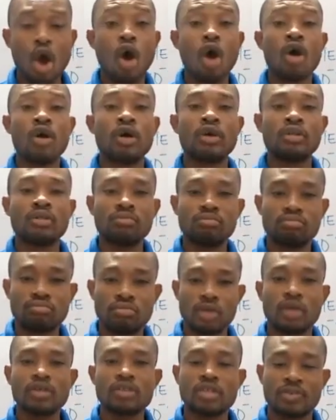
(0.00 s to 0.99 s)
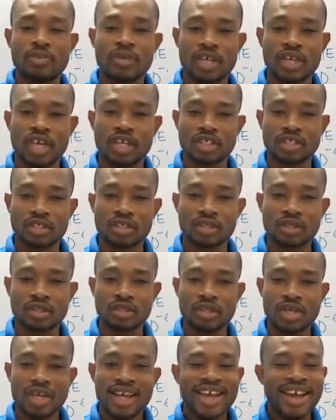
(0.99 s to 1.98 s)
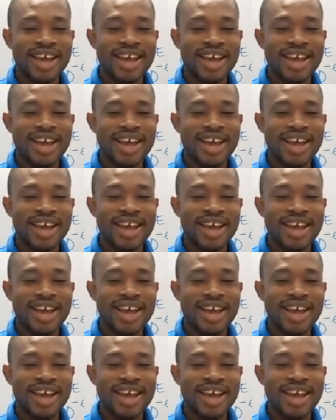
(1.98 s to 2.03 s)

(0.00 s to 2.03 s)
on multiplication